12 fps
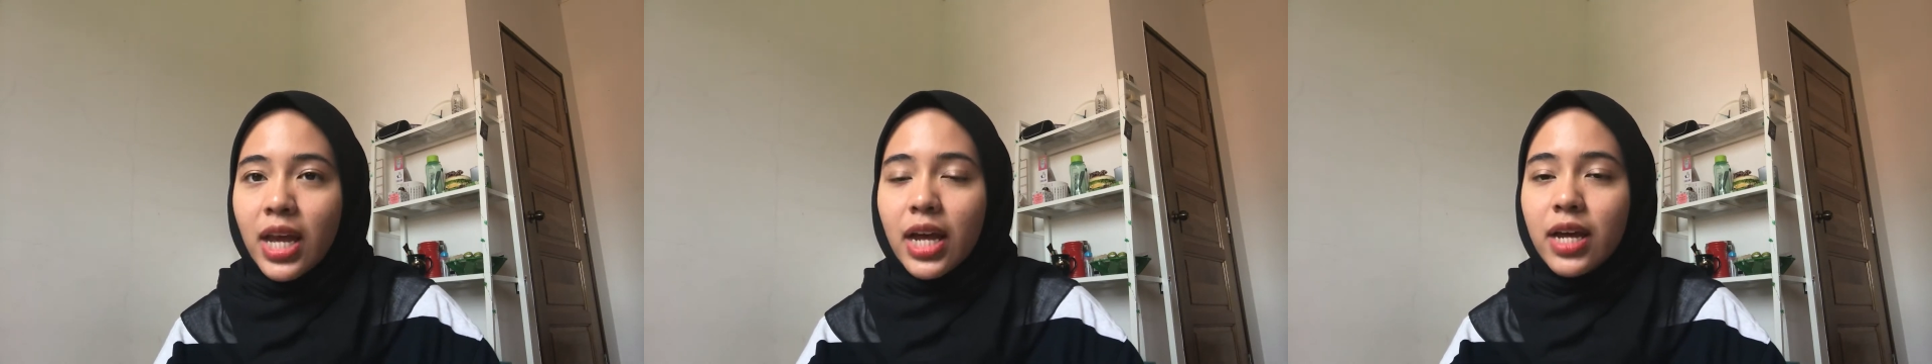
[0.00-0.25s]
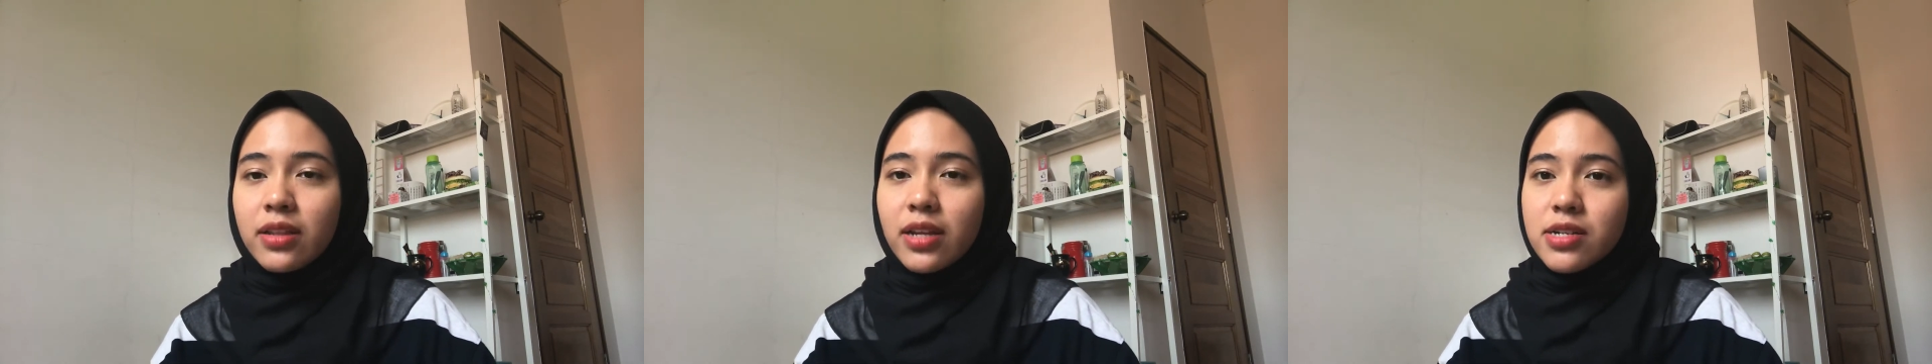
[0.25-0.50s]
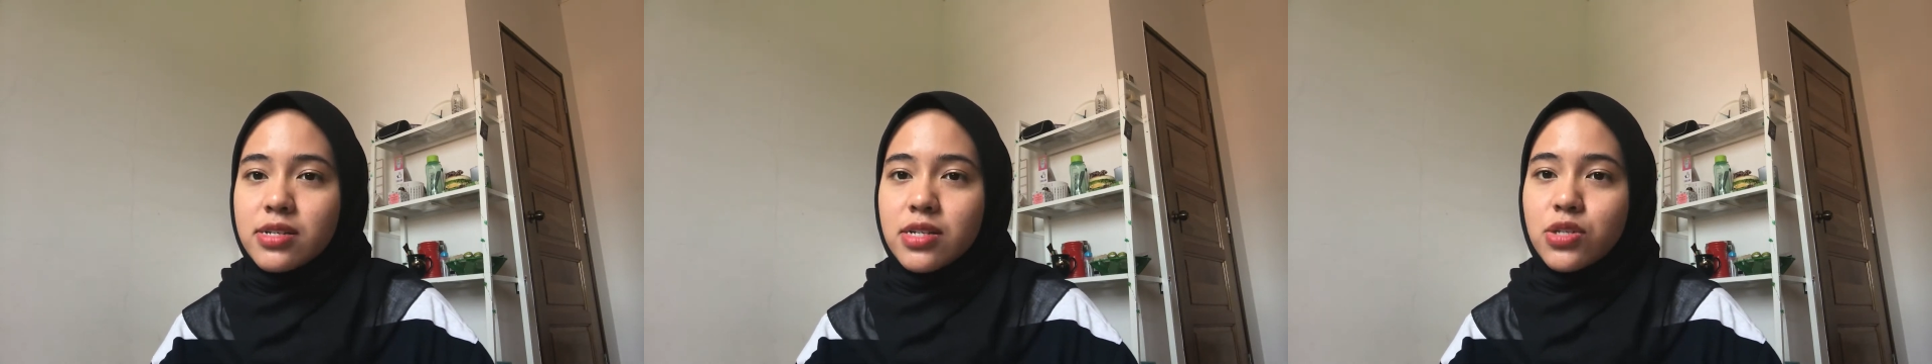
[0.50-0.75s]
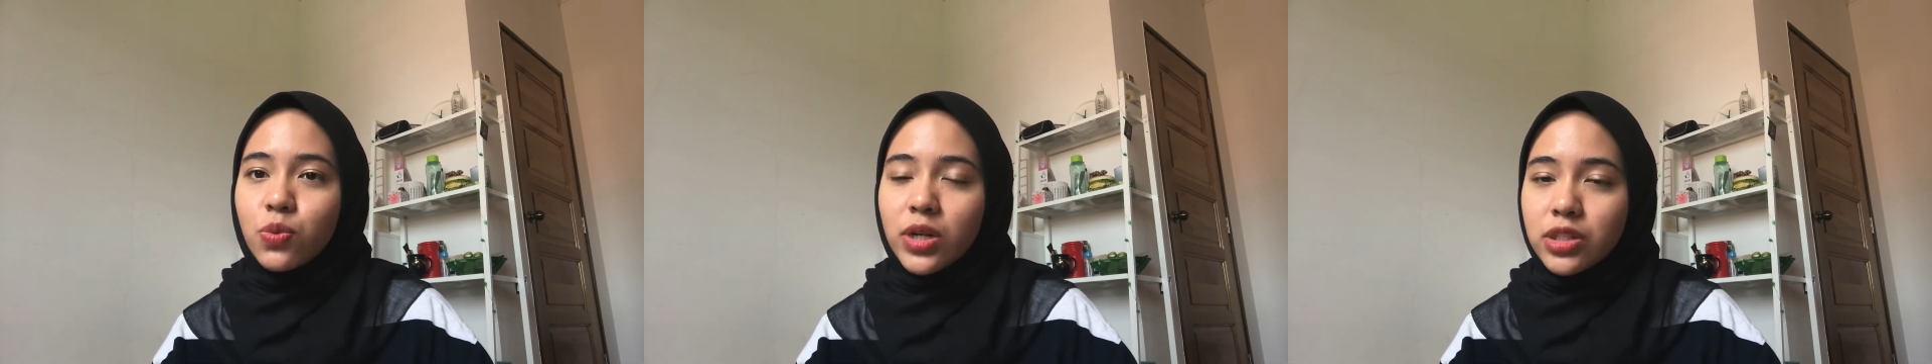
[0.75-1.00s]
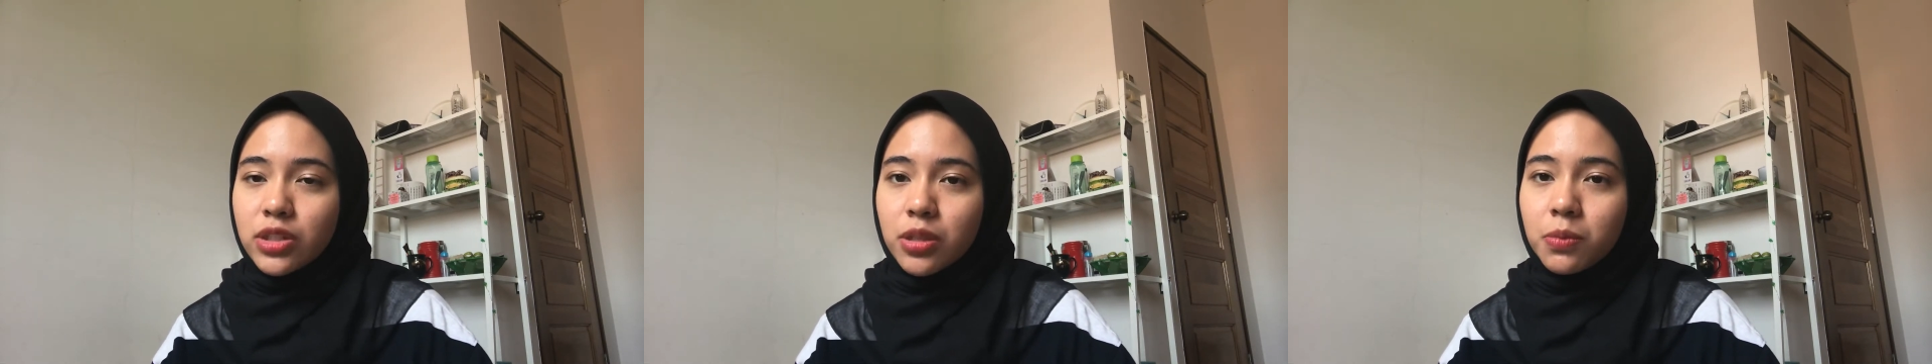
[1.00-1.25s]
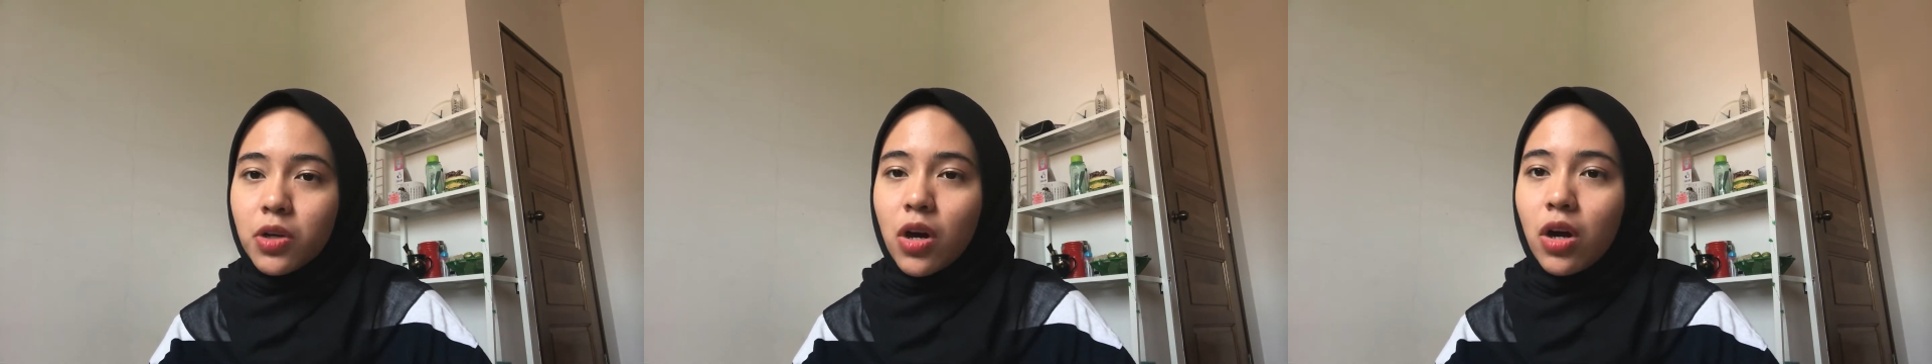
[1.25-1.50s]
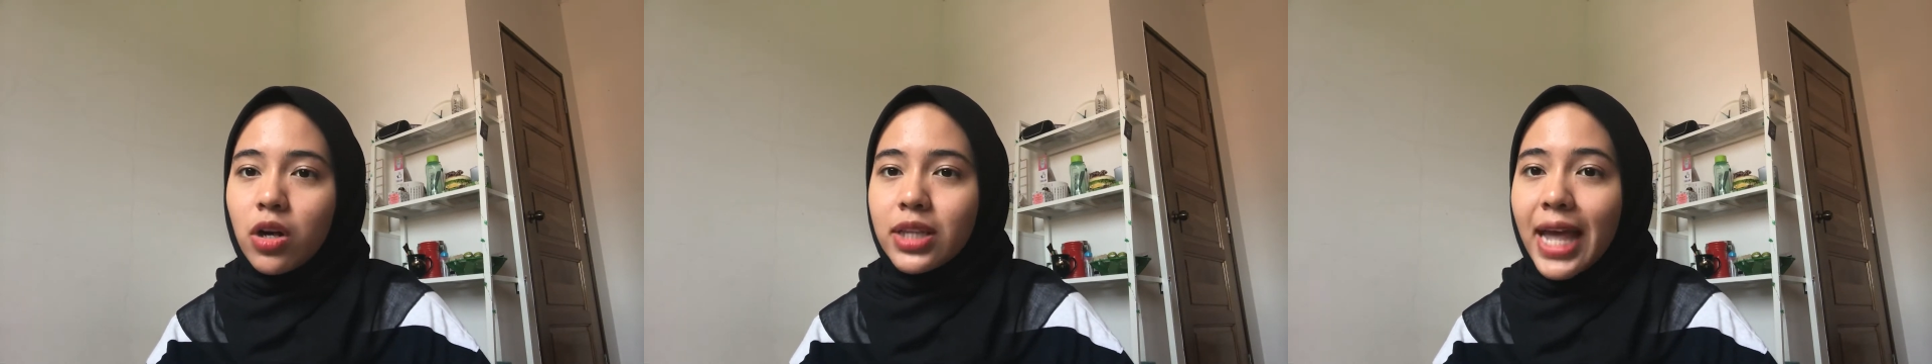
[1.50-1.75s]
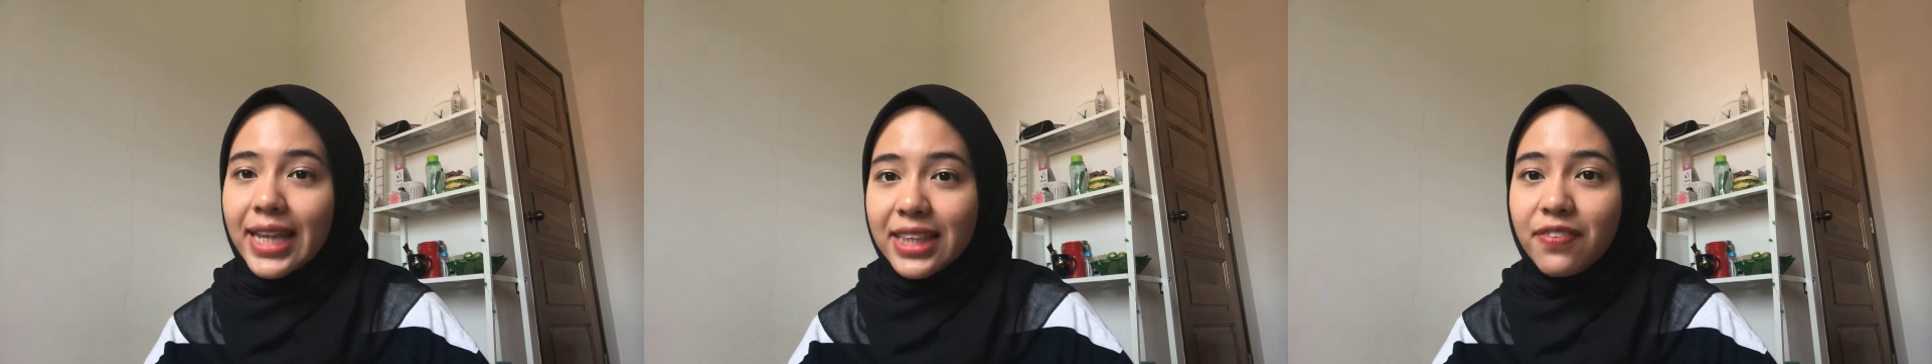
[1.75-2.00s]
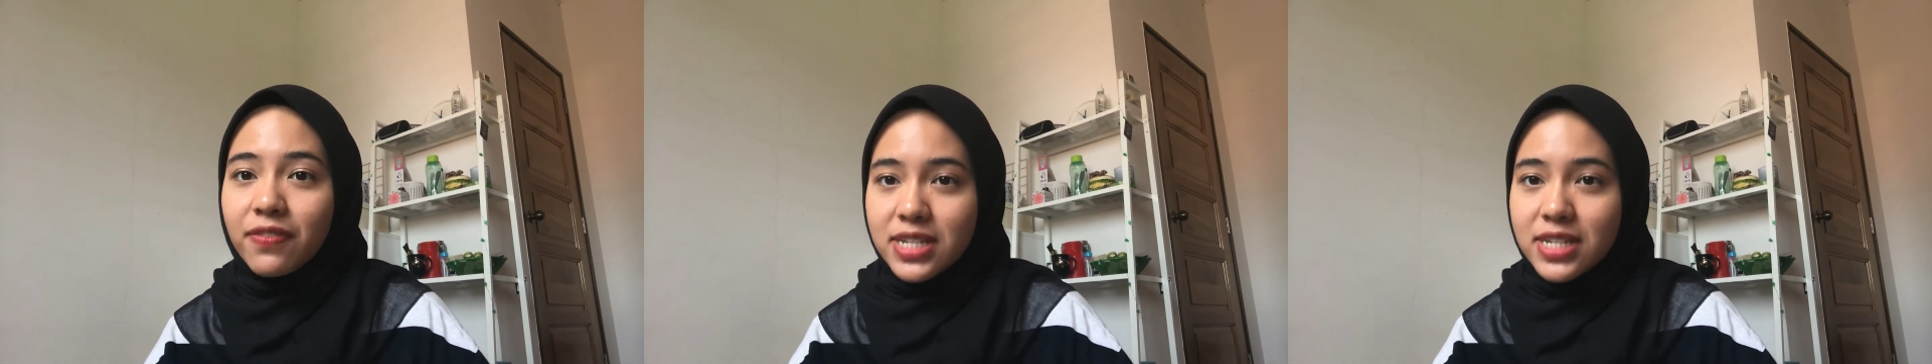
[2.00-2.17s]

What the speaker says: And there's this one term called active